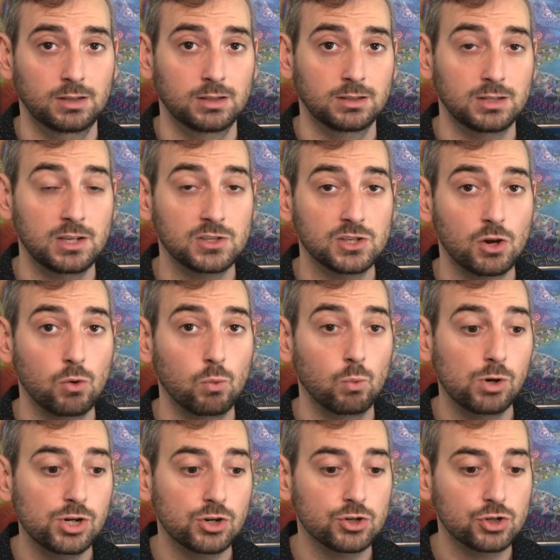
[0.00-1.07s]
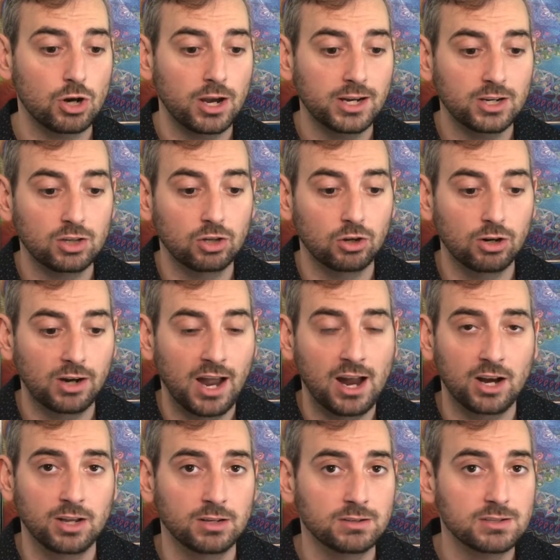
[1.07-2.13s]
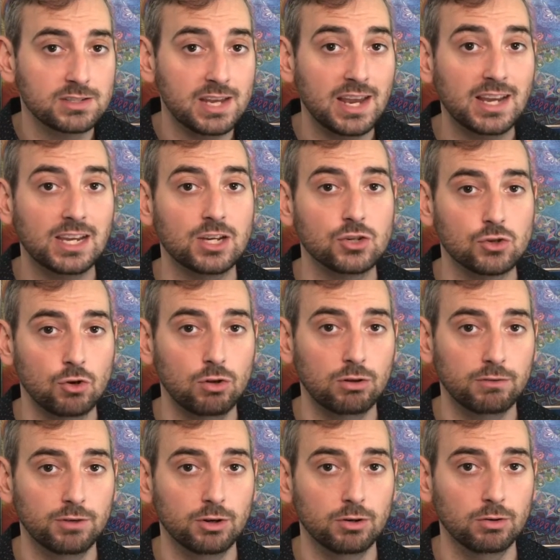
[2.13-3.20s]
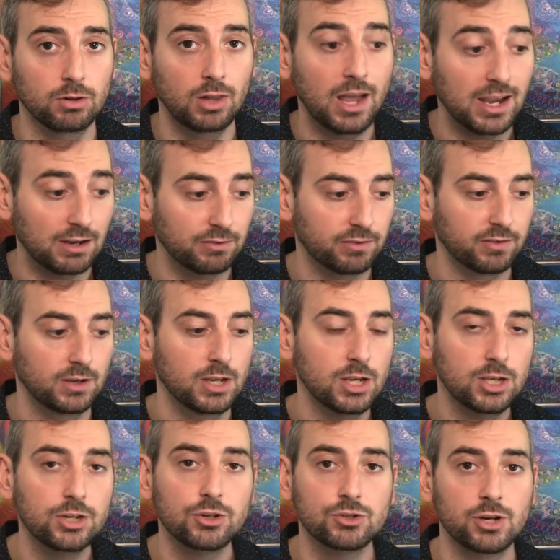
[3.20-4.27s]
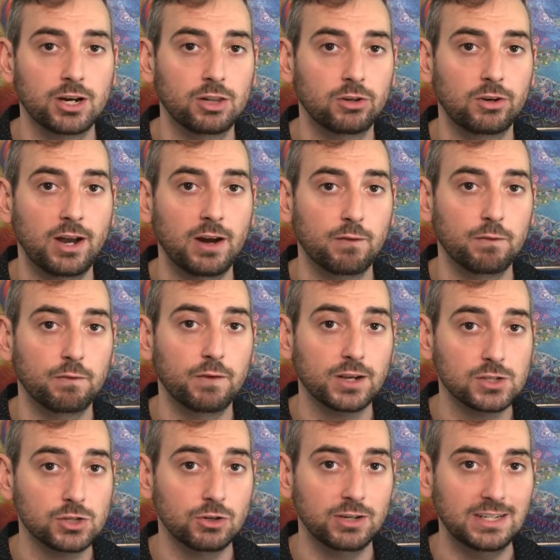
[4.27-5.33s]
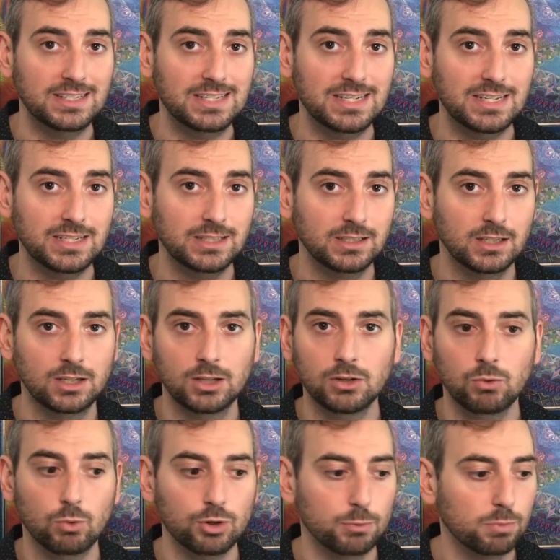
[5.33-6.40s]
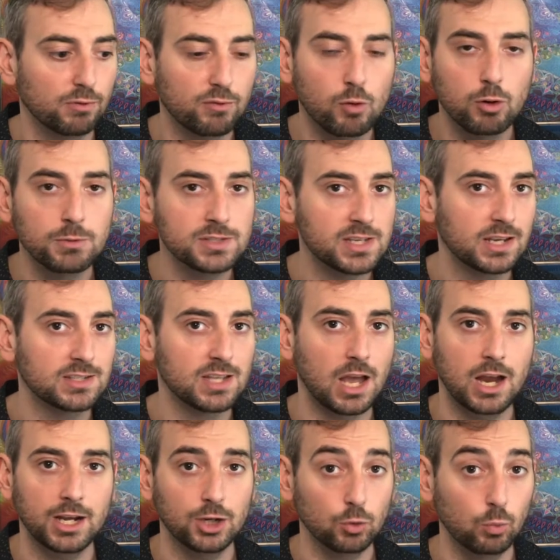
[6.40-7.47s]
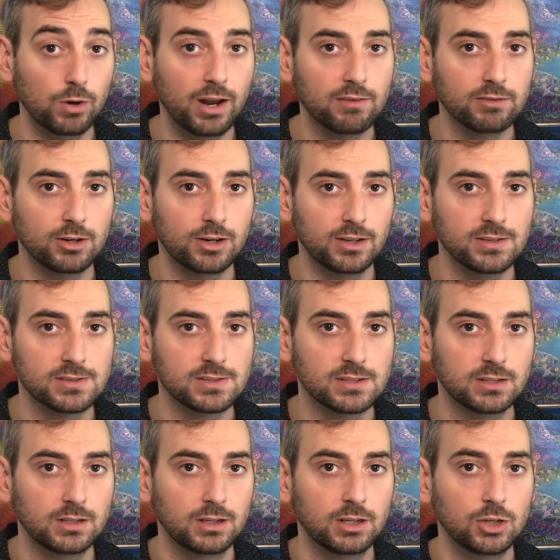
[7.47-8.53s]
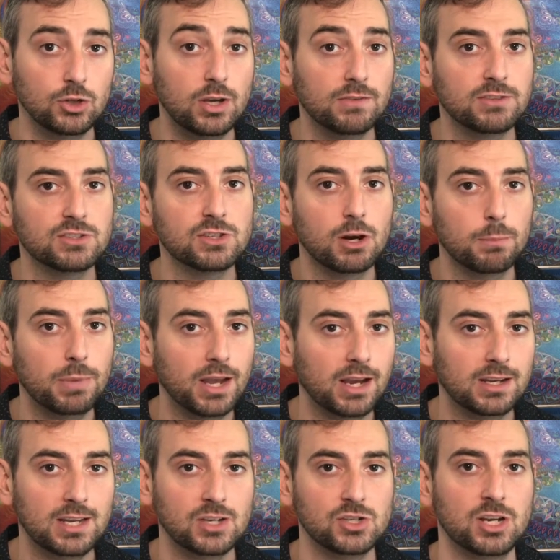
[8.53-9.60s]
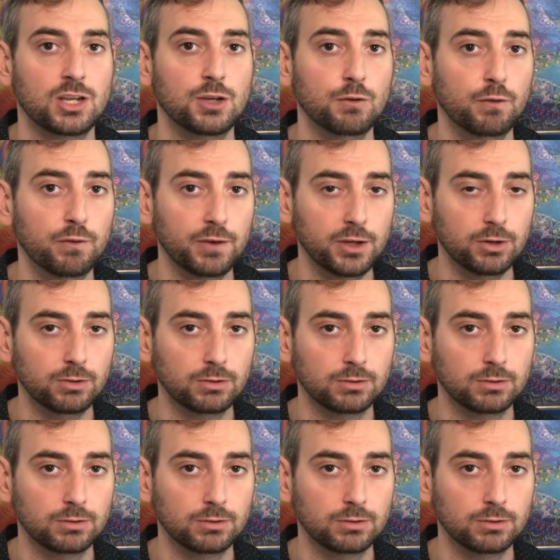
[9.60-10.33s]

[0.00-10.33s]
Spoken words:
And so when you're trying to learn how to take control of your life, you're trying to learn how to fix your ED or your performance anxiety or whatever it is, you have to start paying attention to how you feel.